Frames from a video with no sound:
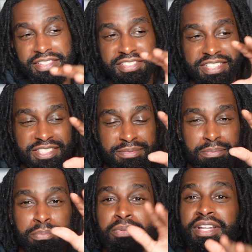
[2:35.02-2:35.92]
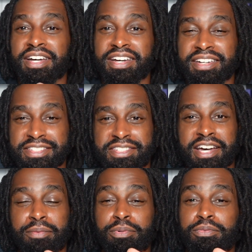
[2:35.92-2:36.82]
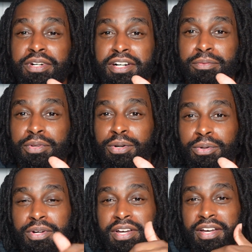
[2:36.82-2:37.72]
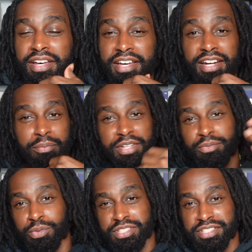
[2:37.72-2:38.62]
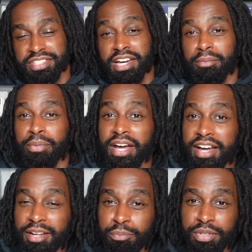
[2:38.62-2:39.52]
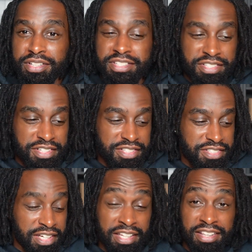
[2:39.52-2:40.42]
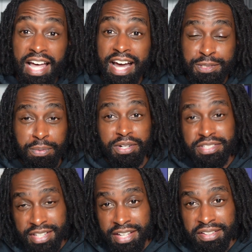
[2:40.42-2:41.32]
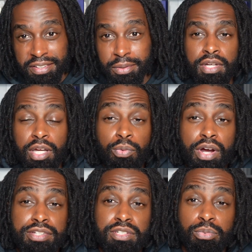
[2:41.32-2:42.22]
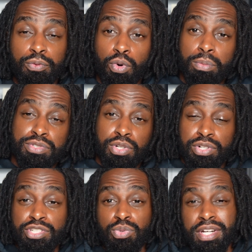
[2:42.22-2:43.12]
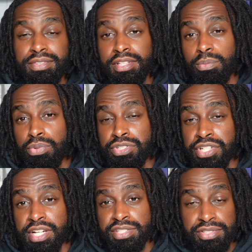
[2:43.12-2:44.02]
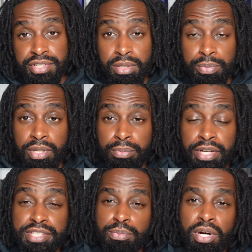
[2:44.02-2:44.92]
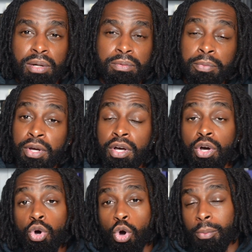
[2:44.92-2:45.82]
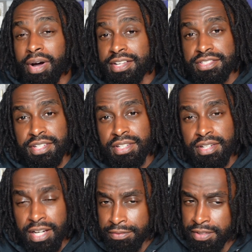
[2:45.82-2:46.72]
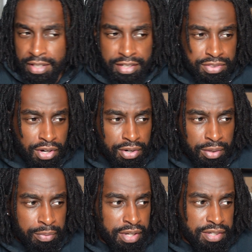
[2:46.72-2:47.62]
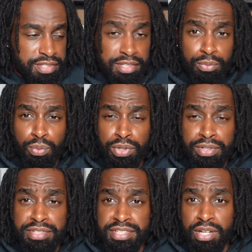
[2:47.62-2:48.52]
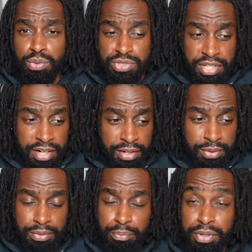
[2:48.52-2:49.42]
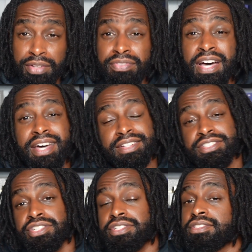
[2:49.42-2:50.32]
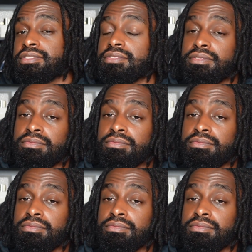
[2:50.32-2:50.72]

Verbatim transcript: just bland type of note. And I mean, which is not bad, but it's just, it lacks personality. In regards to the performance on this one, I think the projection is gonna be the biggest problem. On my skin, after like 30 minutes, it really settles down, but that is just